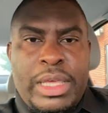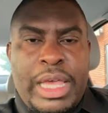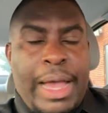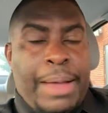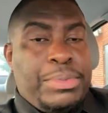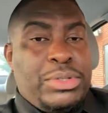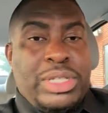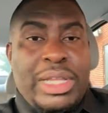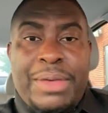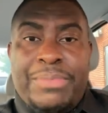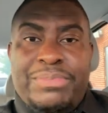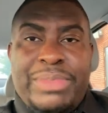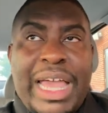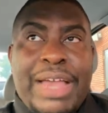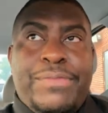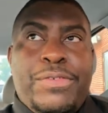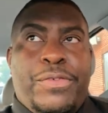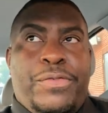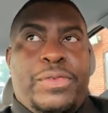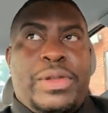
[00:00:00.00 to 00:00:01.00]
I'm, I'm
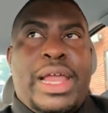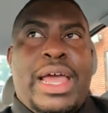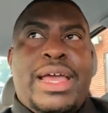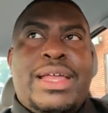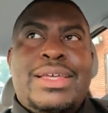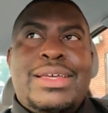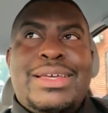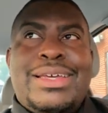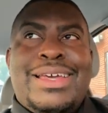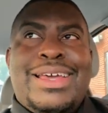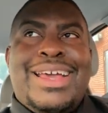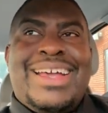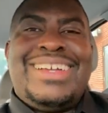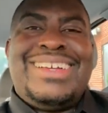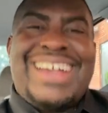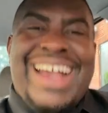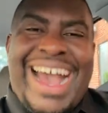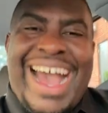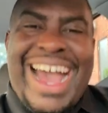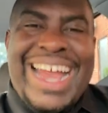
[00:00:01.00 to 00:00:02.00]
thankful for that.
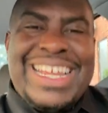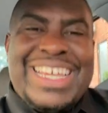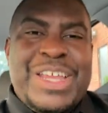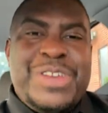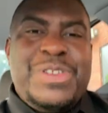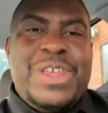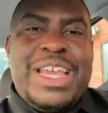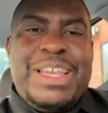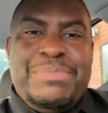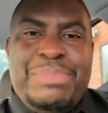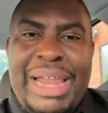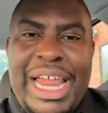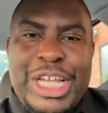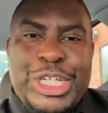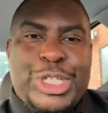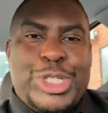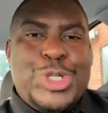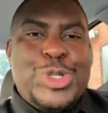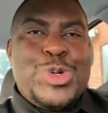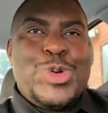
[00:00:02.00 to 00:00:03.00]
God can
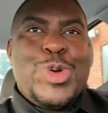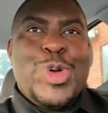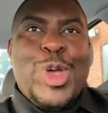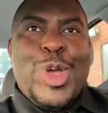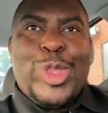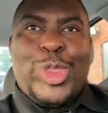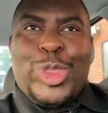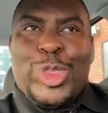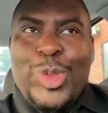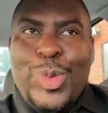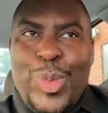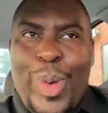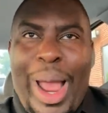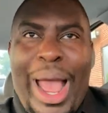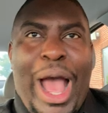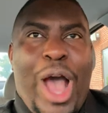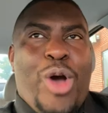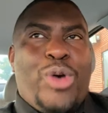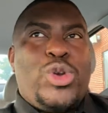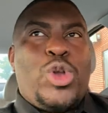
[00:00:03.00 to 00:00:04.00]
bless you
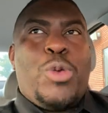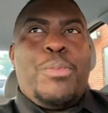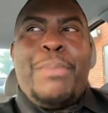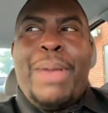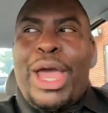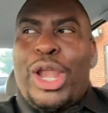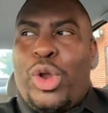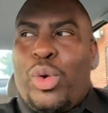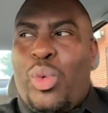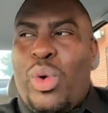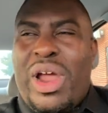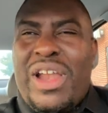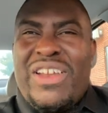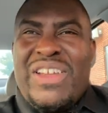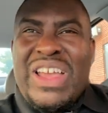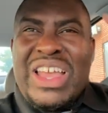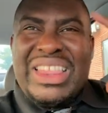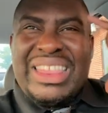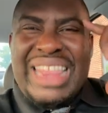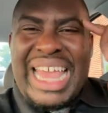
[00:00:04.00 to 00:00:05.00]
throughout, no matter what.
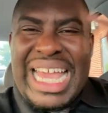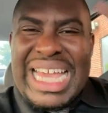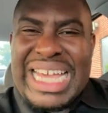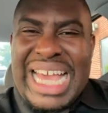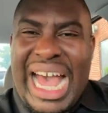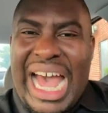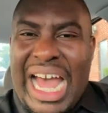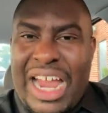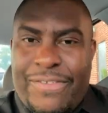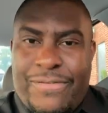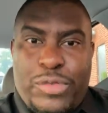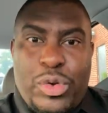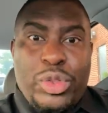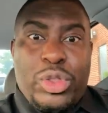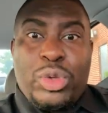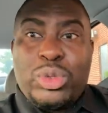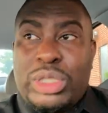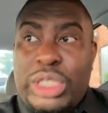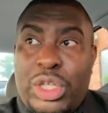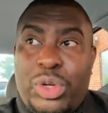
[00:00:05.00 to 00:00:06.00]
Thank God for
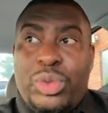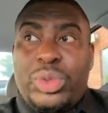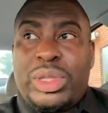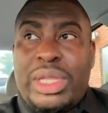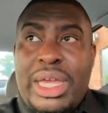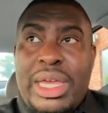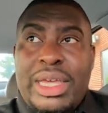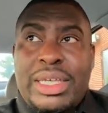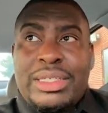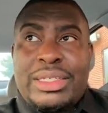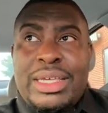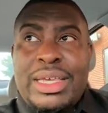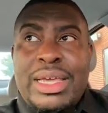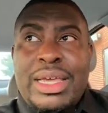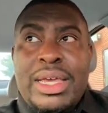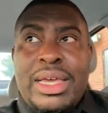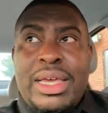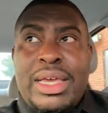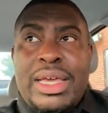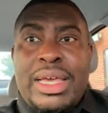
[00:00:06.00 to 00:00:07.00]
those little things.
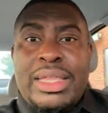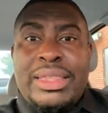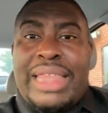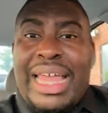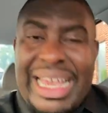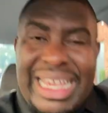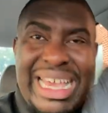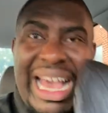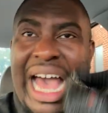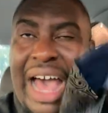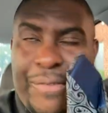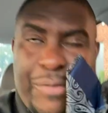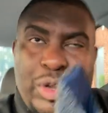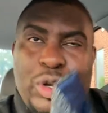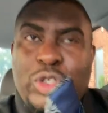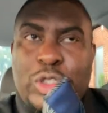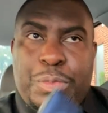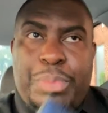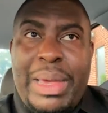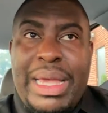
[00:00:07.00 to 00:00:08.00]
Thank God for
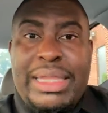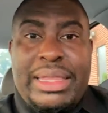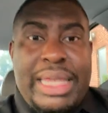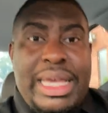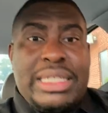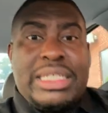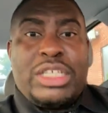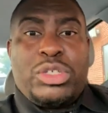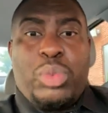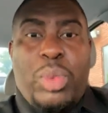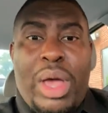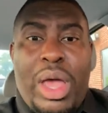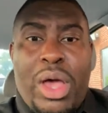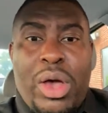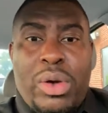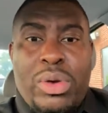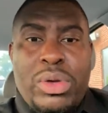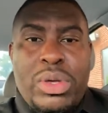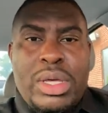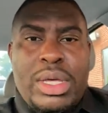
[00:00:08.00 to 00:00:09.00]
those big things as
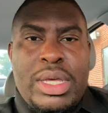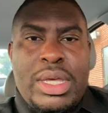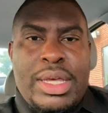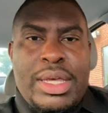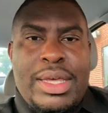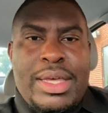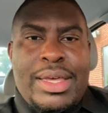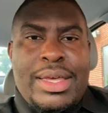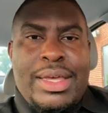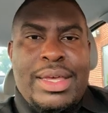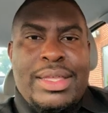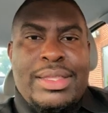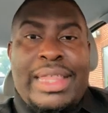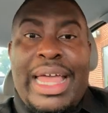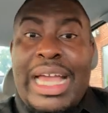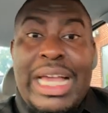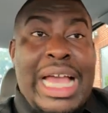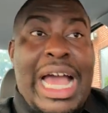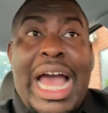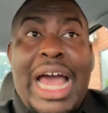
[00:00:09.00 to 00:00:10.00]
well.
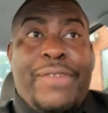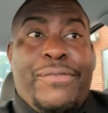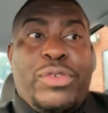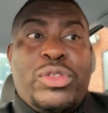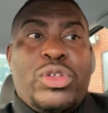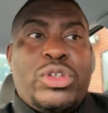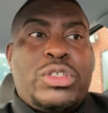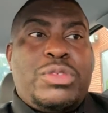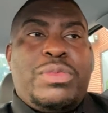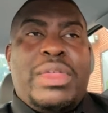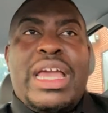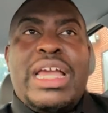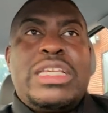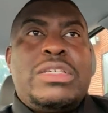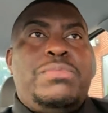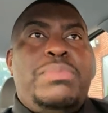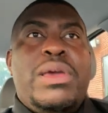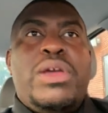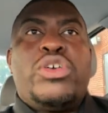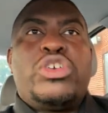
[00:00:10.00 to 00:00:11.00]
Thank God for those
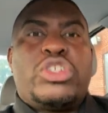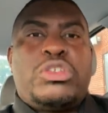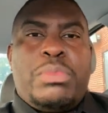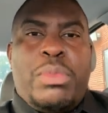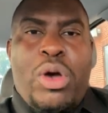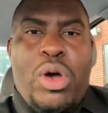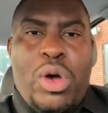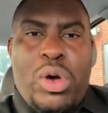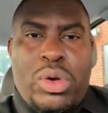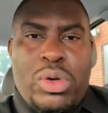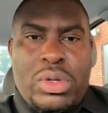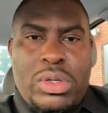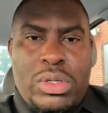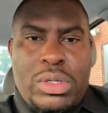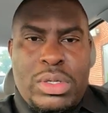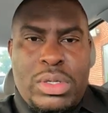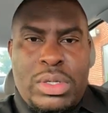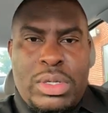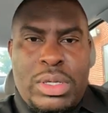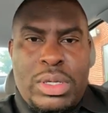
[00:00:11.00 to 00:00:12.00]
things, big or small.
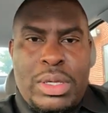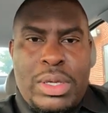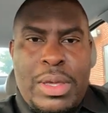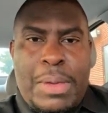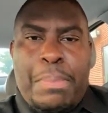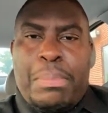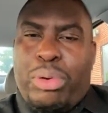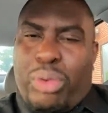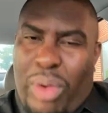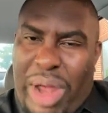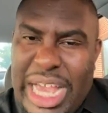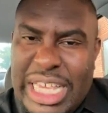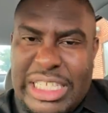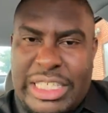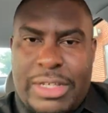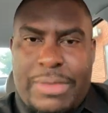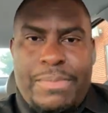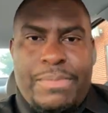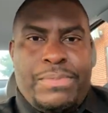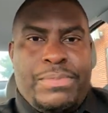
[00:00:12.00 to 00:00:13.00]

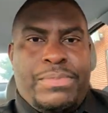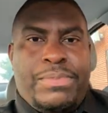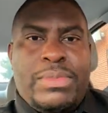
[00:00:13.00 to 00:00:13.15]
Praise him.